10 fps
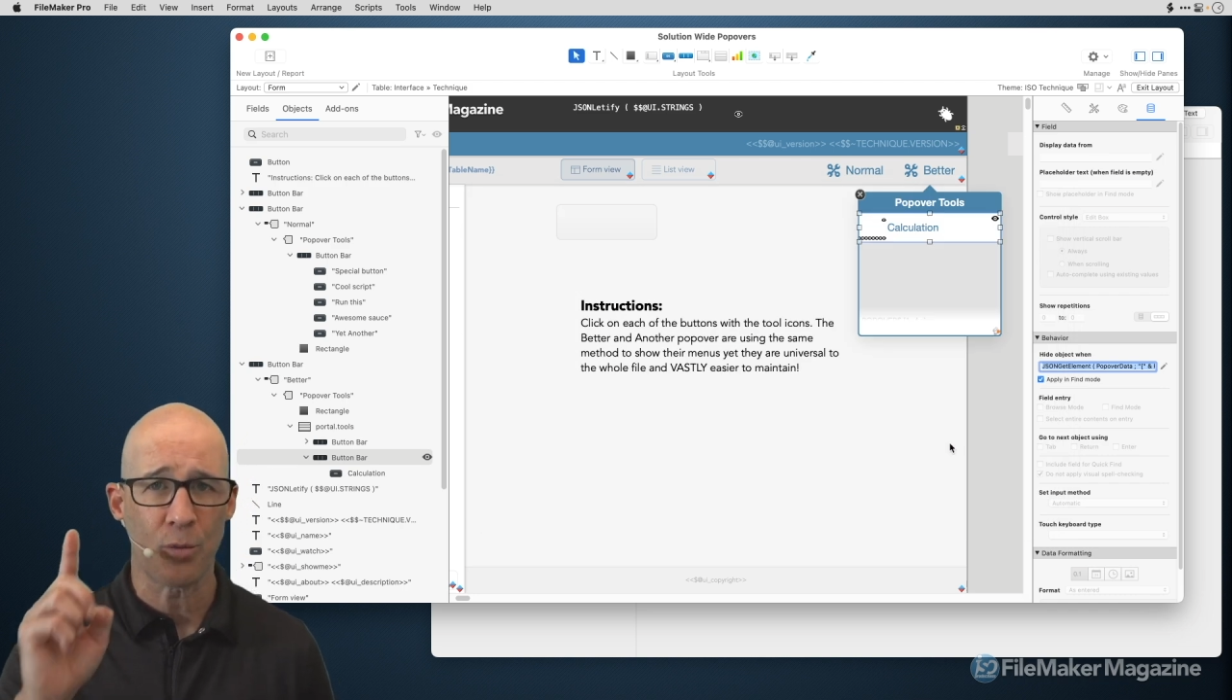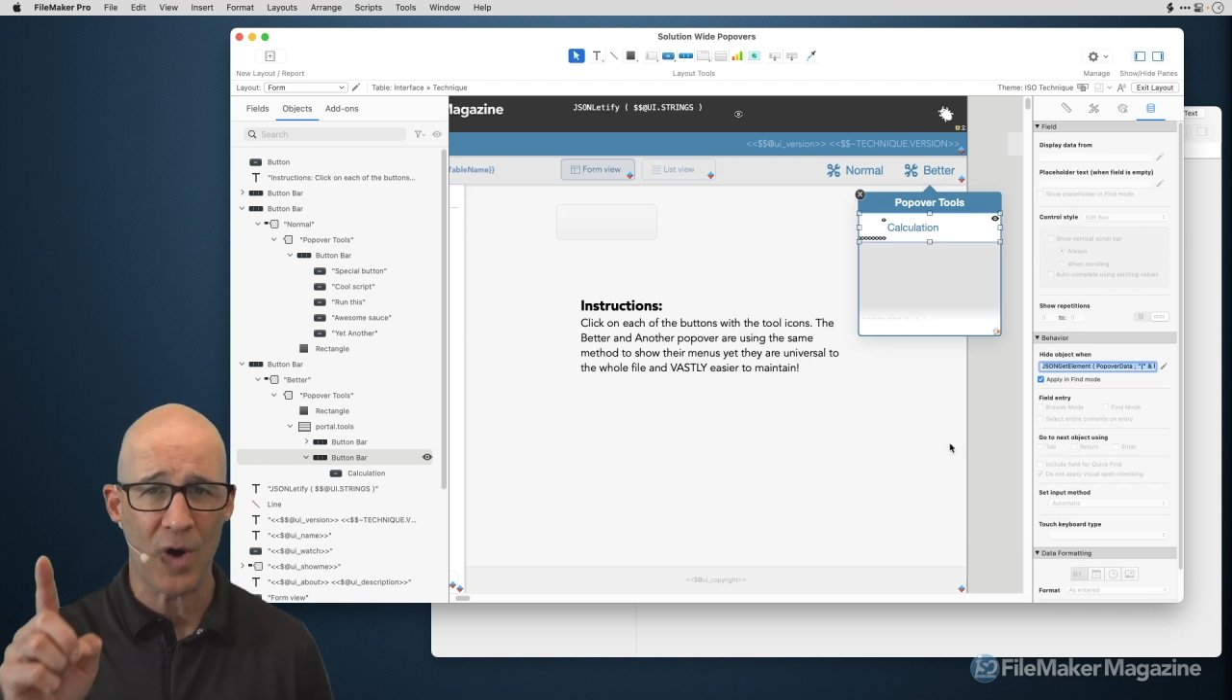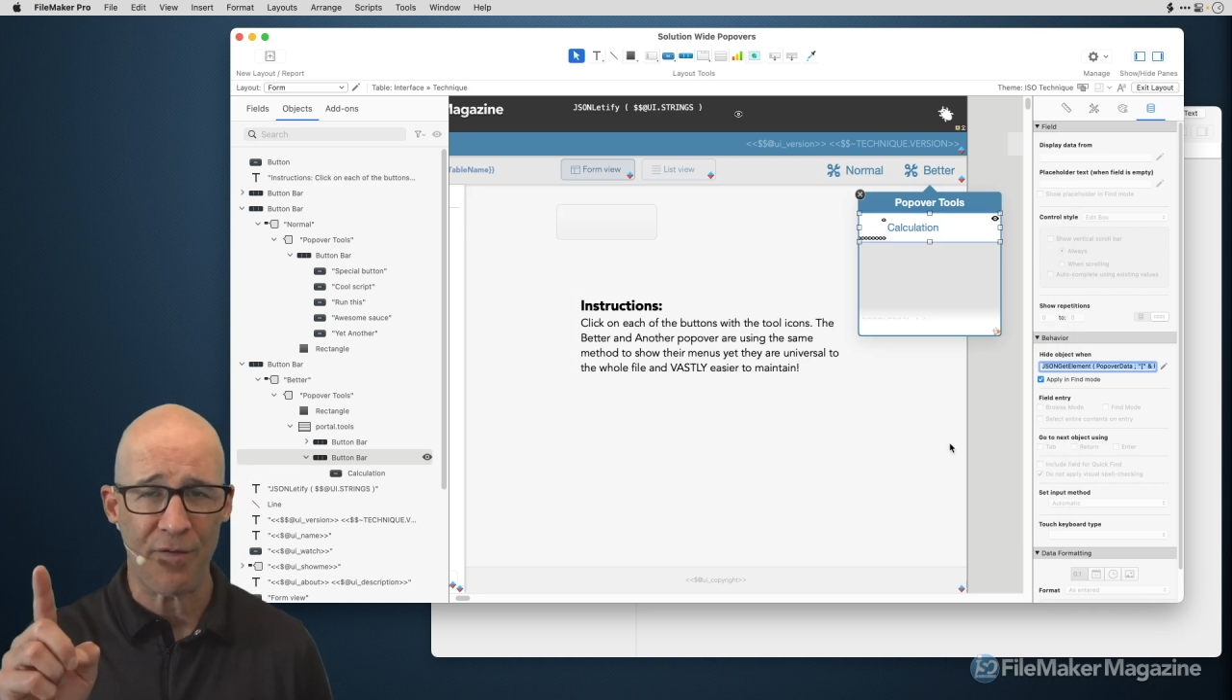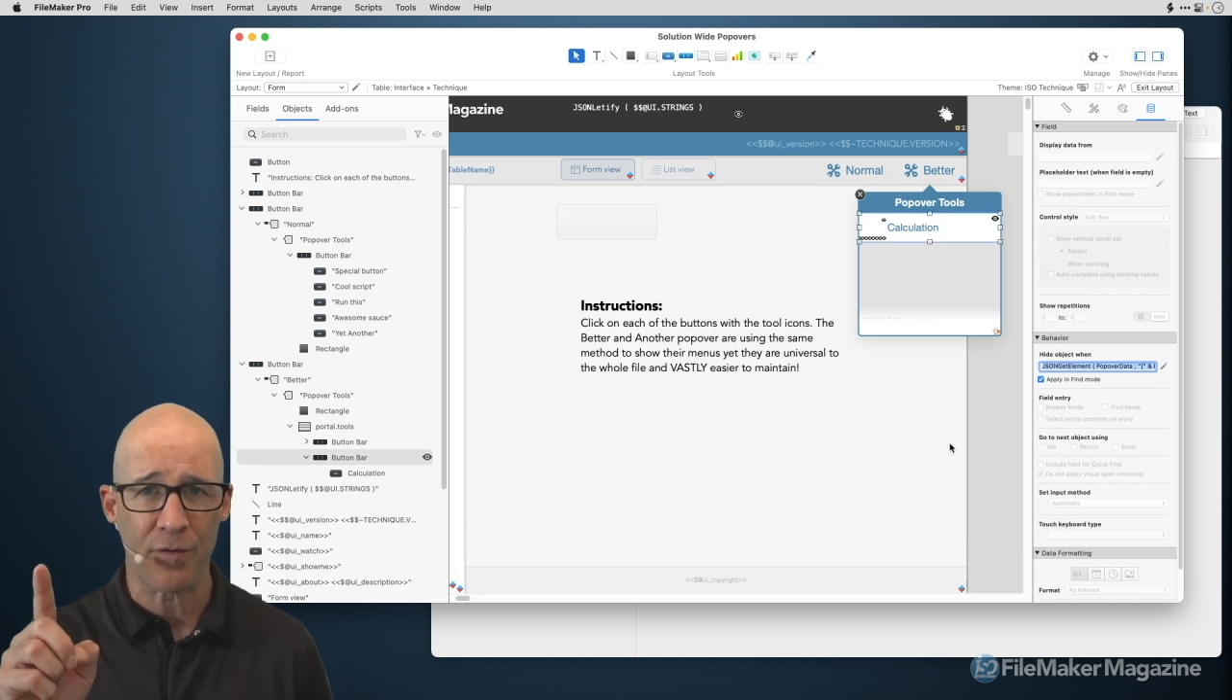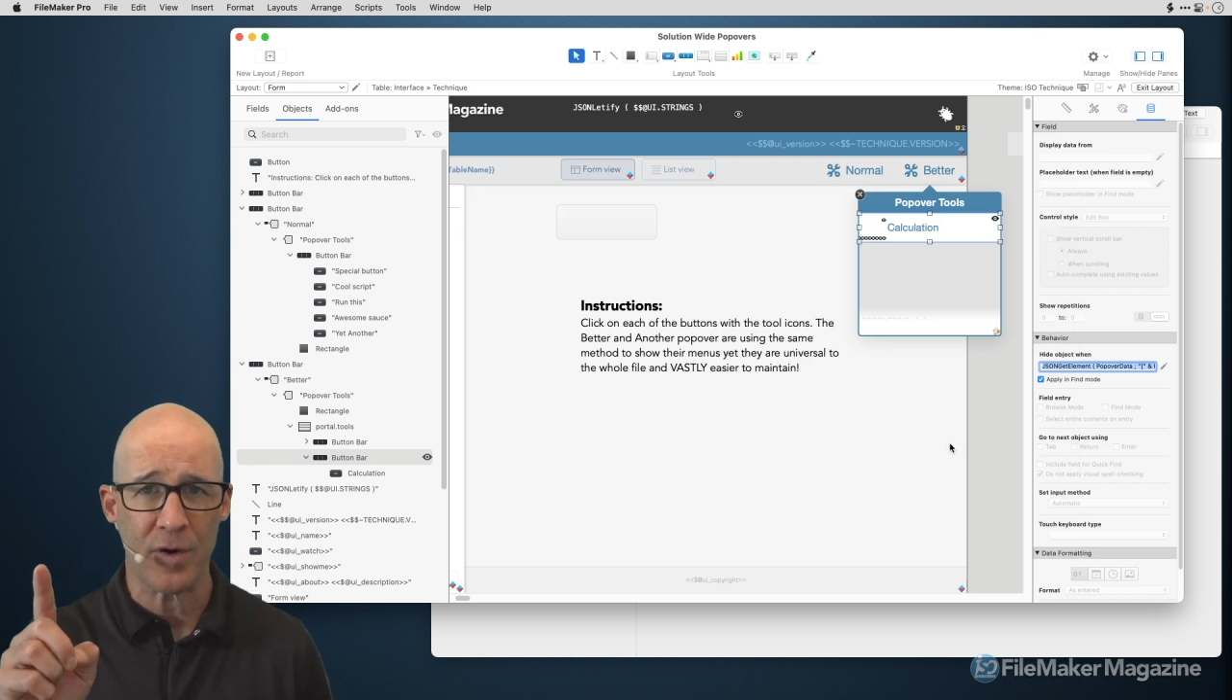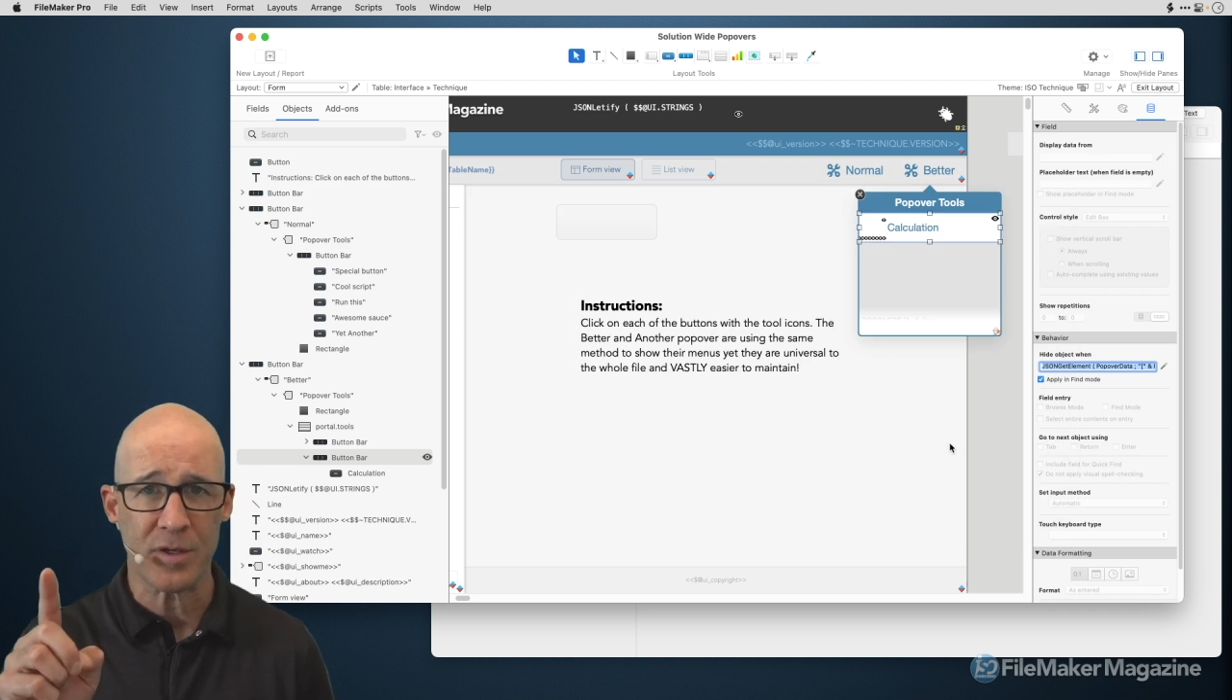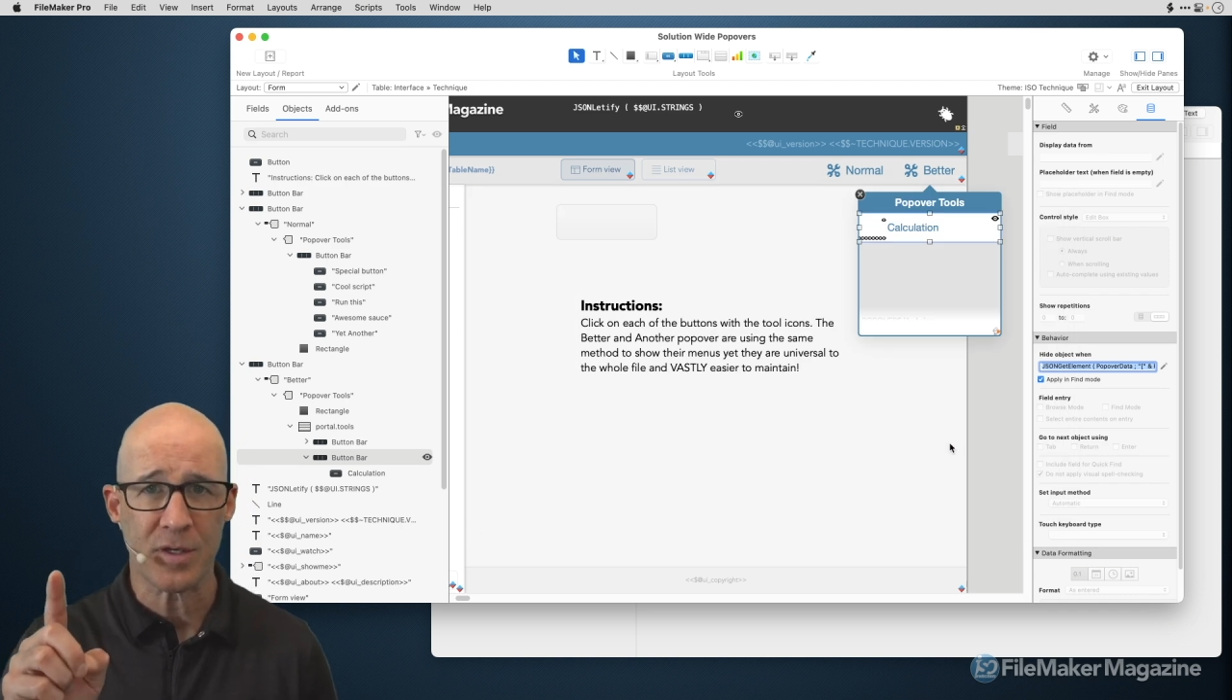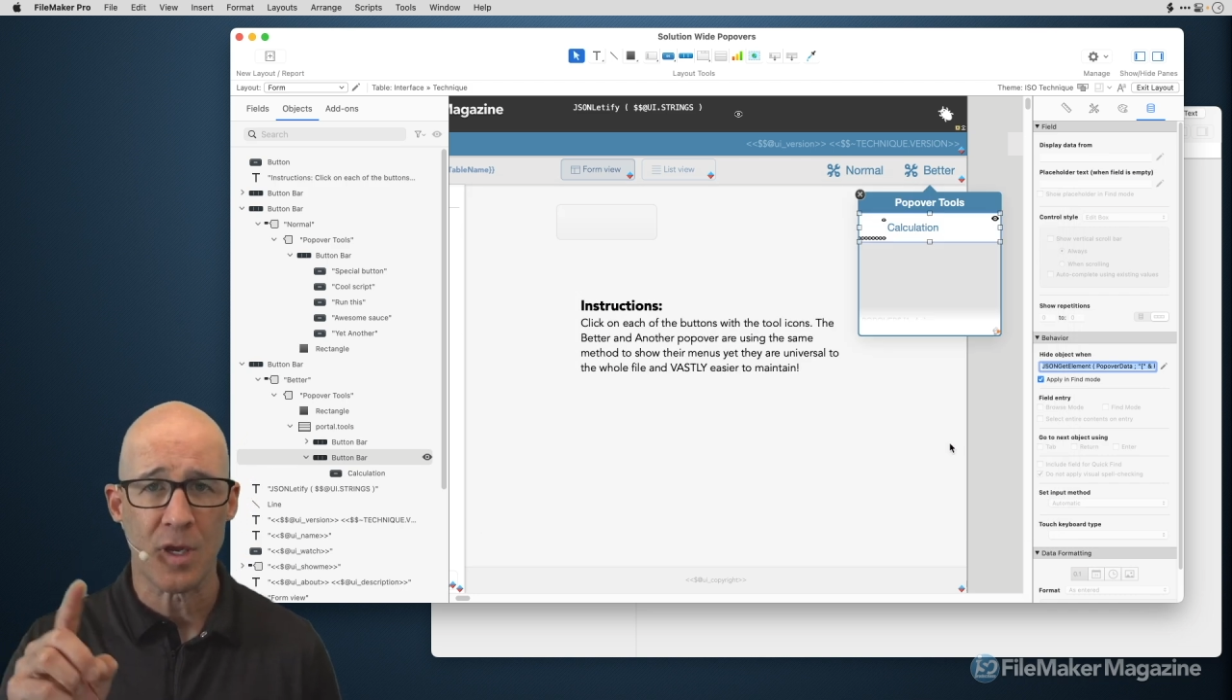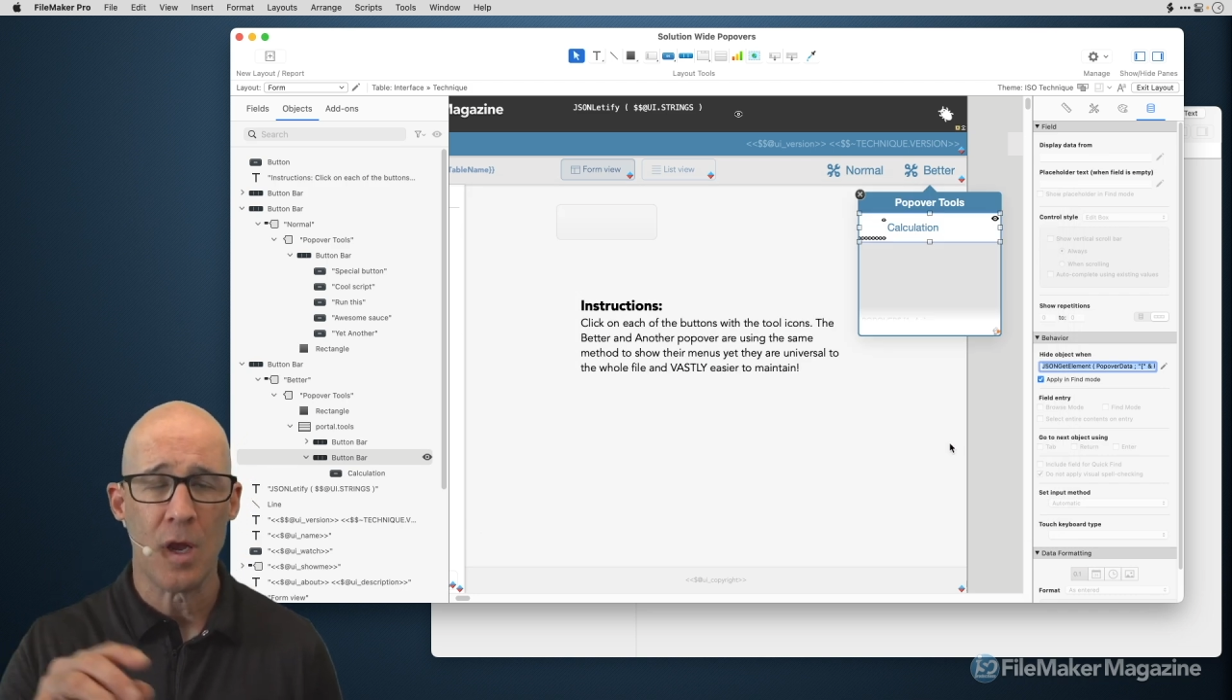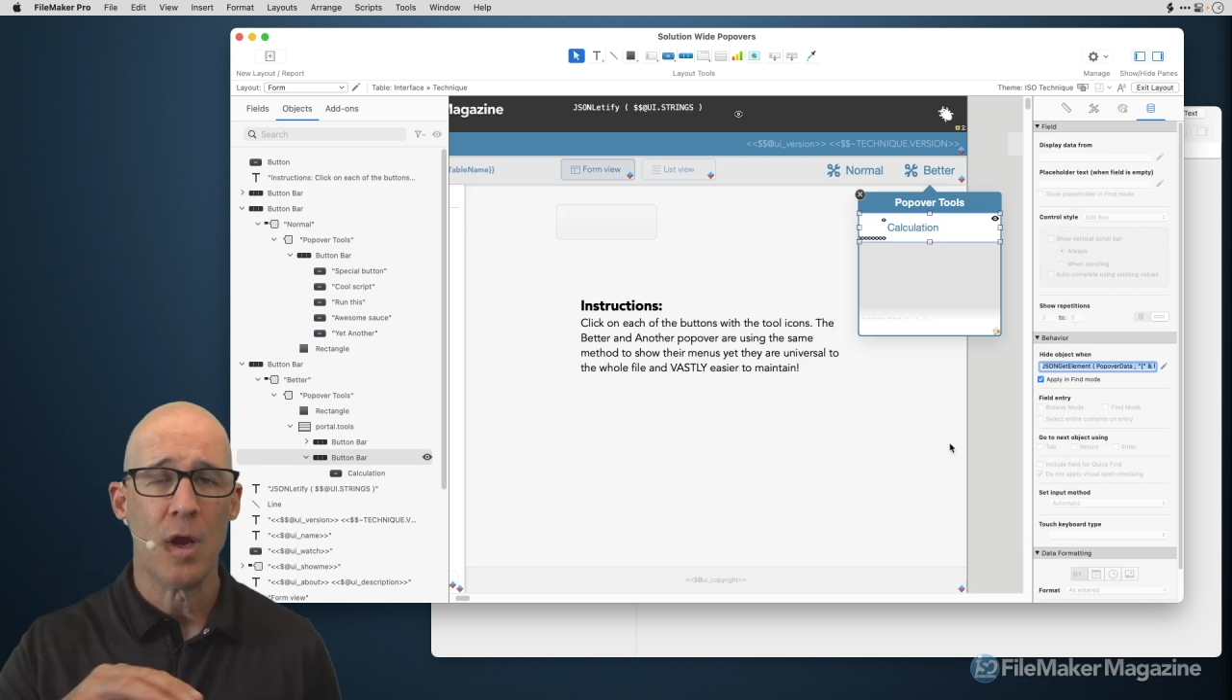
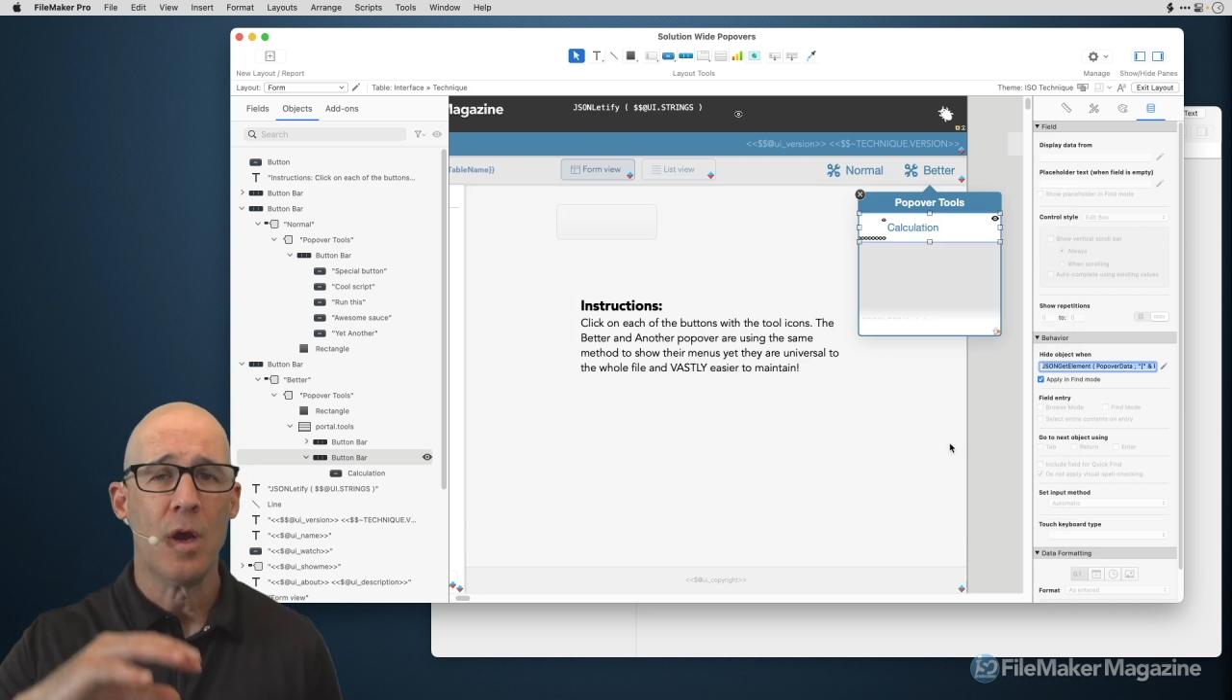reference